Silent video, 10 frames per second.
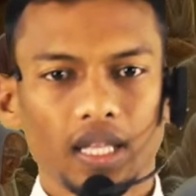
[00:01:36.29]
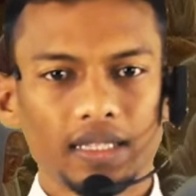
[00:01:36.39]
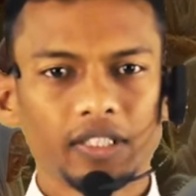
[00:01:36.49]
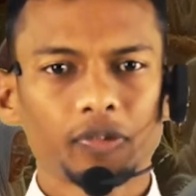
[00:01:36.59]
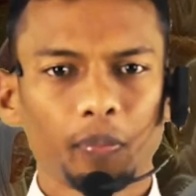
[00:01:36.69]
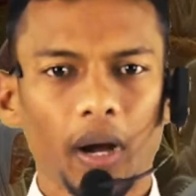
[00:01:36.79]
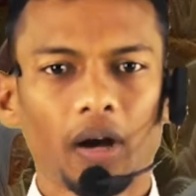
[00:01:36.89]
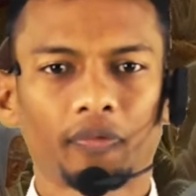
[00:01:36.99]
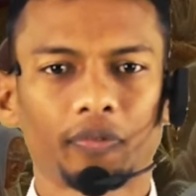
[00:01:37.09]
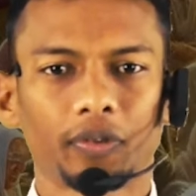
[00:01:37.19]
This
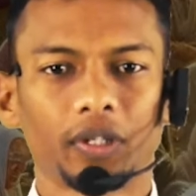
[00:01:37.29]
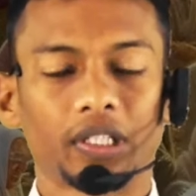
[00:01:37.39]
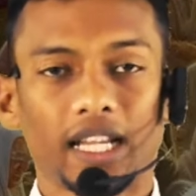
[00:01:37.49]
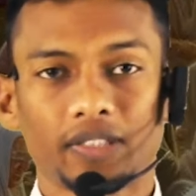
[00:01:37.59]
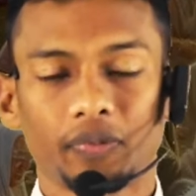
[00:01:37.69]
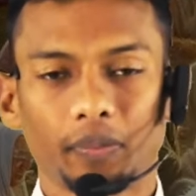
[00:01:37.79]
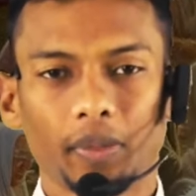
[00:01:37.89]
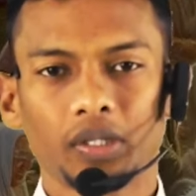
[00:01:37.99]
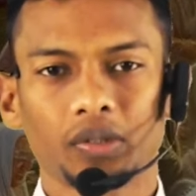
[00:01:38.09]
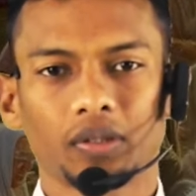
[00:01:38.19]
powerful
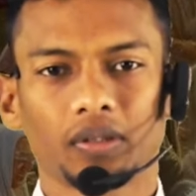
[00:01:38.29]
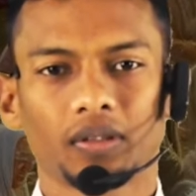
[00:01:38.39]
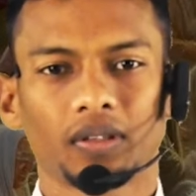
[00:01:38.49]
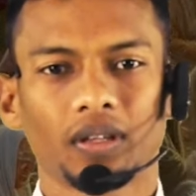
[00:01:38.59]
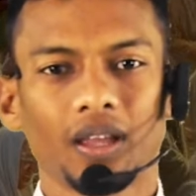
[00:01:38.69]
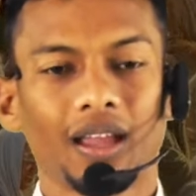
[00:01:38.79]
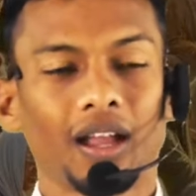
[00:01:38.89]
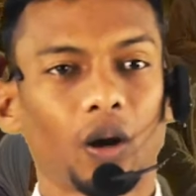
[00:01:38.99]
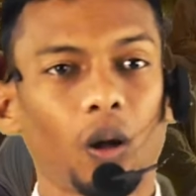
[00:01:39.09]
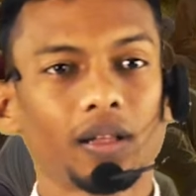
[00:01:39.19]
transformation
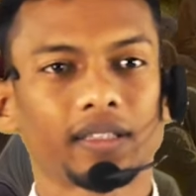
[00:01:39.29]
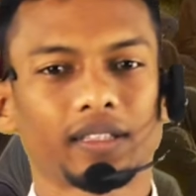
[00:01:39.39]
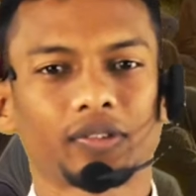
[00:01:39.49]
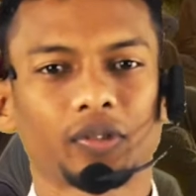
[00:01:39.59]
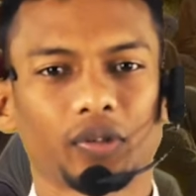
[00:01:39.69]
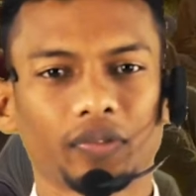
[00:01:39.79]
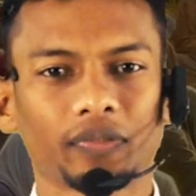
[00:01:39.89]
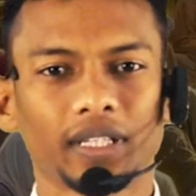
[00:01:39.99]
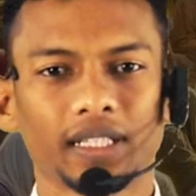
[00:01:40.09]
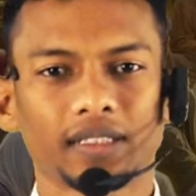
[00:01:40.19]
calls us to
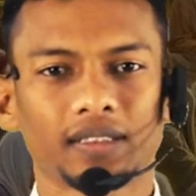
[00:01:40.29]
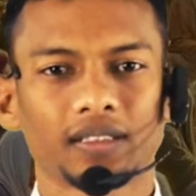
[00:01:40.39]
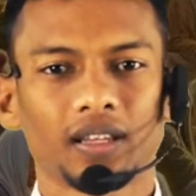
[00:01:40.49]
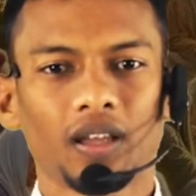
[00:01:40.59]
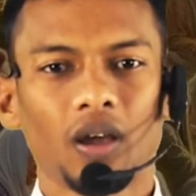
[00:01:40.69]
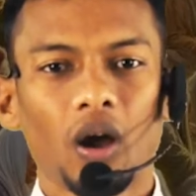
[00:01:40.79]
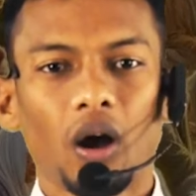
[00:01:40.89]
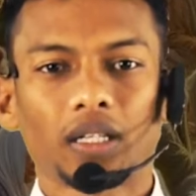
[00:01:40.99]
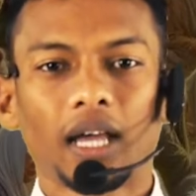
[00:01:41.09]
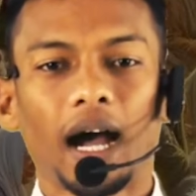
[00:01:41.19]
reflect
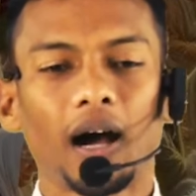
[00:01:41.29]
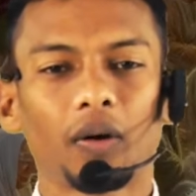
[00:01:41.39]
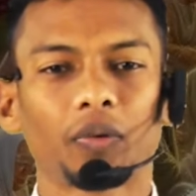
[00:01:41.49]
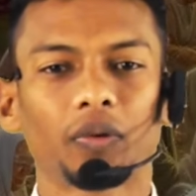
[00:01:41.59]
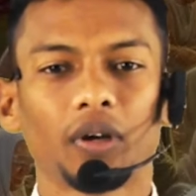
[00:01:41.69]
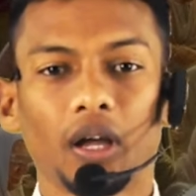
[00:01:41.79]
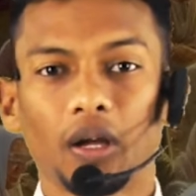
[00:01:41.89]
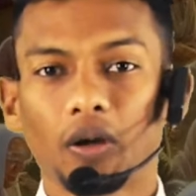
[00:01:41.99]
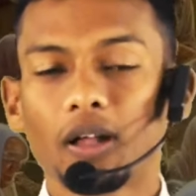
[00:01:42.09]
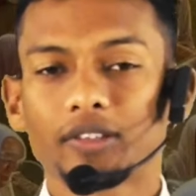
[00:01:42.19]
on how
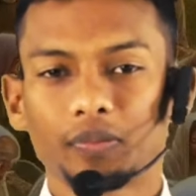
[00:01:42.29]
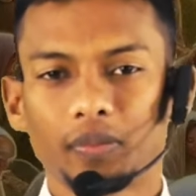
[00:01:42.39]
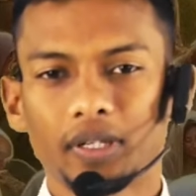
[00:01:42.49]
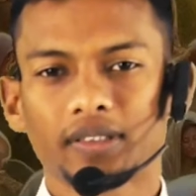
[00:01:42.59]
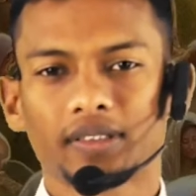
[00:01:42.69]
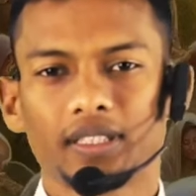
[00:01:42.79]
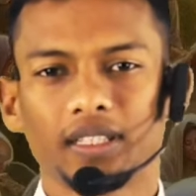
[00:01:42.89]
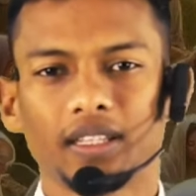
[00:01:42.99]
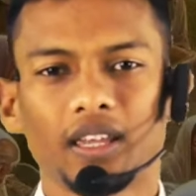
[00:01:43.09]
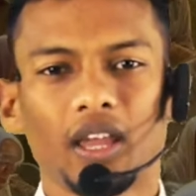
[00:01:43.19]
God's
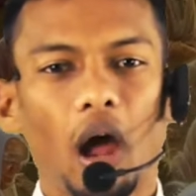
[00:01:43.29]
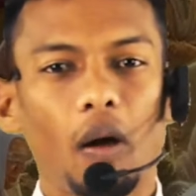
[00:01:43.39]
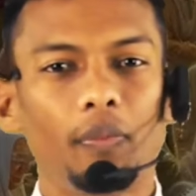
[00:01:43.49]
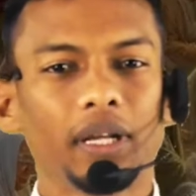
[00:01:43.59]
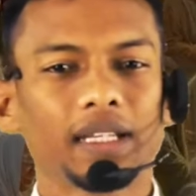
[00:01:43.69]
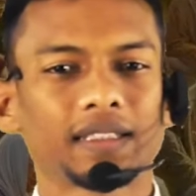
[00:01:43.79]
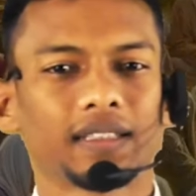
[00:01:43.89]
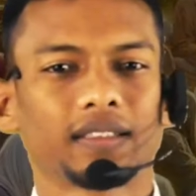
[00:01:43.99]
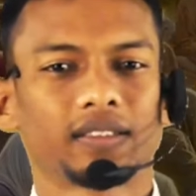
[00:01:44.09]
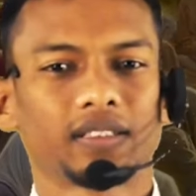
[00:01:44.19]
mercy brings
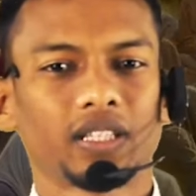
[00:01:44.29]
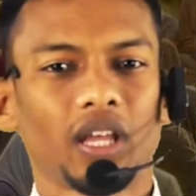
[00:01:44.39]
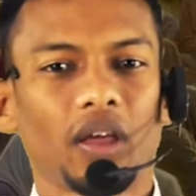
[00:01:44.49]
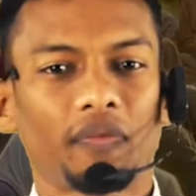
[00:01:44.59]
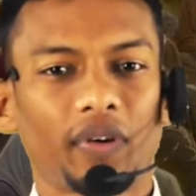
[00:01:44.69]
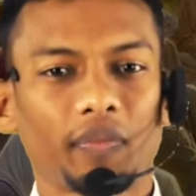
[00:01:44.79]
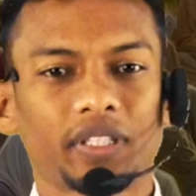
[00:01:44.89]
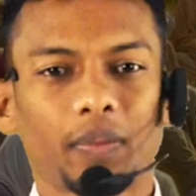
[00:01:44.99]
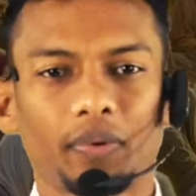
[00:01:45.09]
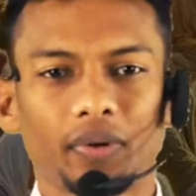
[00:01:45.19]
us from
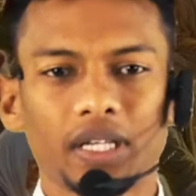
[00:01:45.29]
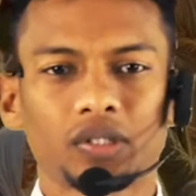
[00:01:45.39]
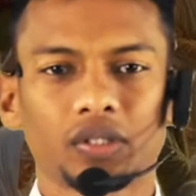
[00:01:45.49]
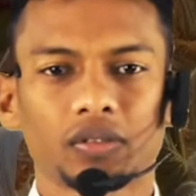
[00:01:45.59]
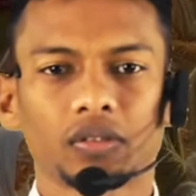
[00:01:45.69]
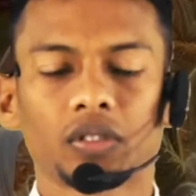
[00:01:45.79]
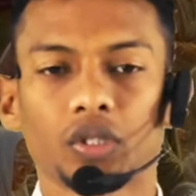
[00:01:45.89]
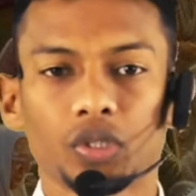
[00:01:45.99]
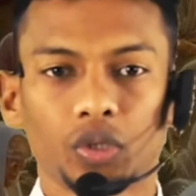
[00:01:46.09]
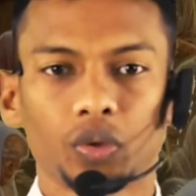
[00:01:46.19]
separation
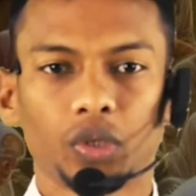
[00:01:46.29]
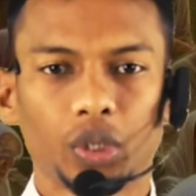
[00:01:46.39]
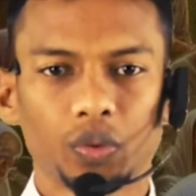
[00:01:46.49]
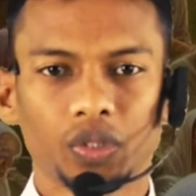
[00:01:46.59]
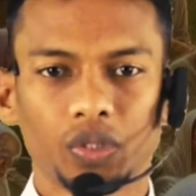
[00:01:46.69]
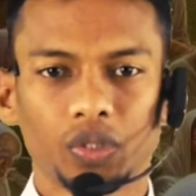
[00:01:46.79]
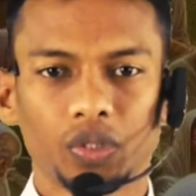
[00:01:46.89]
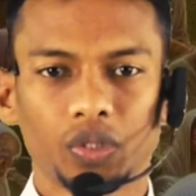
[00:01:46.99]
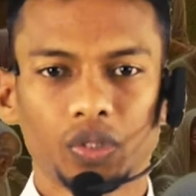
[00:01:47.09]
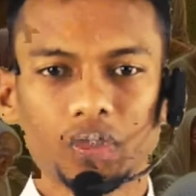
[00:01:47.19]
to
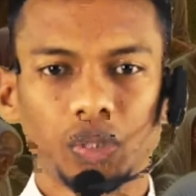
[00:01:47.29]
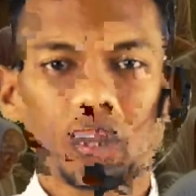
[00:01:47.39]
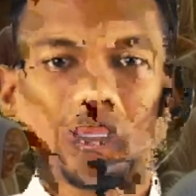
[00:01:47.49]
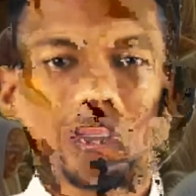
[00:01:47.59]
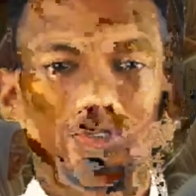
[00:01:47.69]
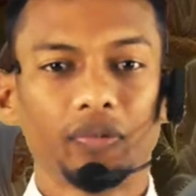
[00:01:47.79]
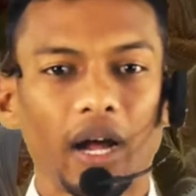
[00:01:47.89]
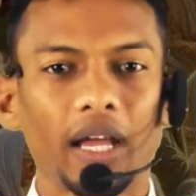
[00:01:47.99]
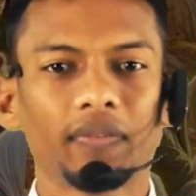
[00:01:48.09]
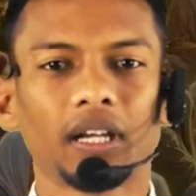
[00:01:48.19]

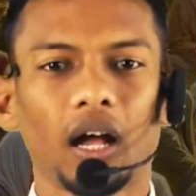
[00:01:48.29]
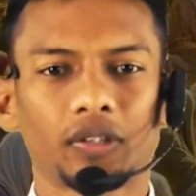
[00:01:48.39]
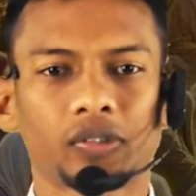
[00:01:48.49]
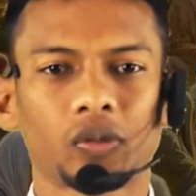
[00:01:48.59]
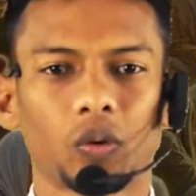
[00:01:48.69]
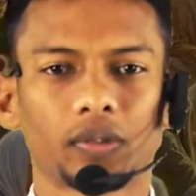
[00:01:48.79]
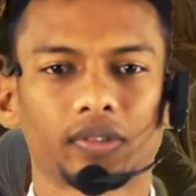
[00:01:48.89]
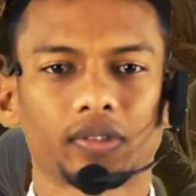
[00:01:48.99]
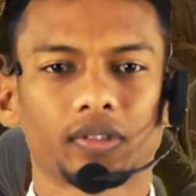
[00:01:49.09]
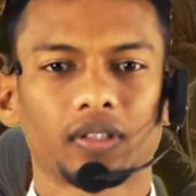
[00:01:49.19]
reviving our
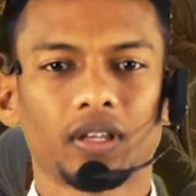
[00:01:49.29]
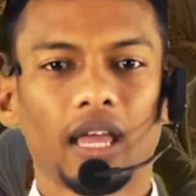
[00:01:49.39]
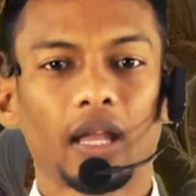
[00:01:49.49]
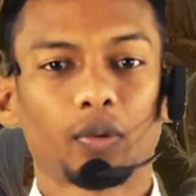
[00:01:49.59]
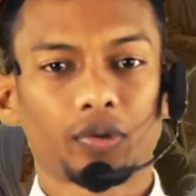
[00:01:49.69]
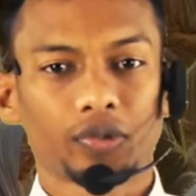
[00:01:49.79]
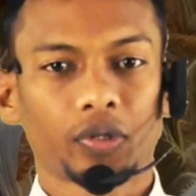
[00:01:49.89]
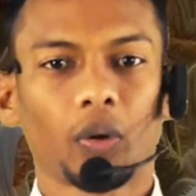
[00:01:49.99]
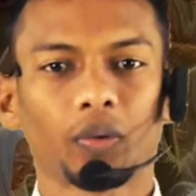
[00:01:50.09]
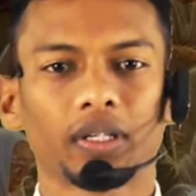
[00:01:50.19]
souls and
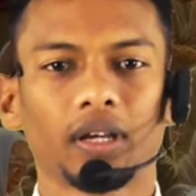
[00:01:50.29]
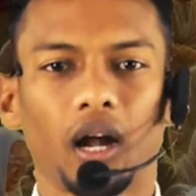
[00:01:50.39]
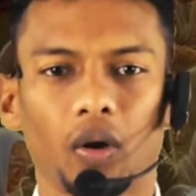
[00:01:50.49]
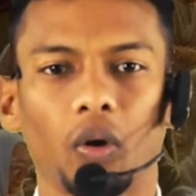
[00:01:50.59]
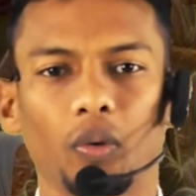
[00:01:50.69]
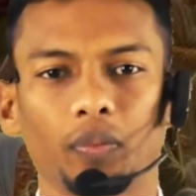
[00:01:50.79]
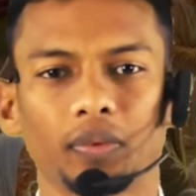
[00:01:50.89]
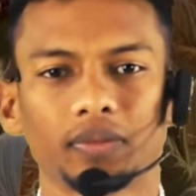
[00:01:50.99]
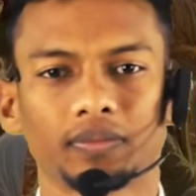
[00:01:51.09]
restoring our hope.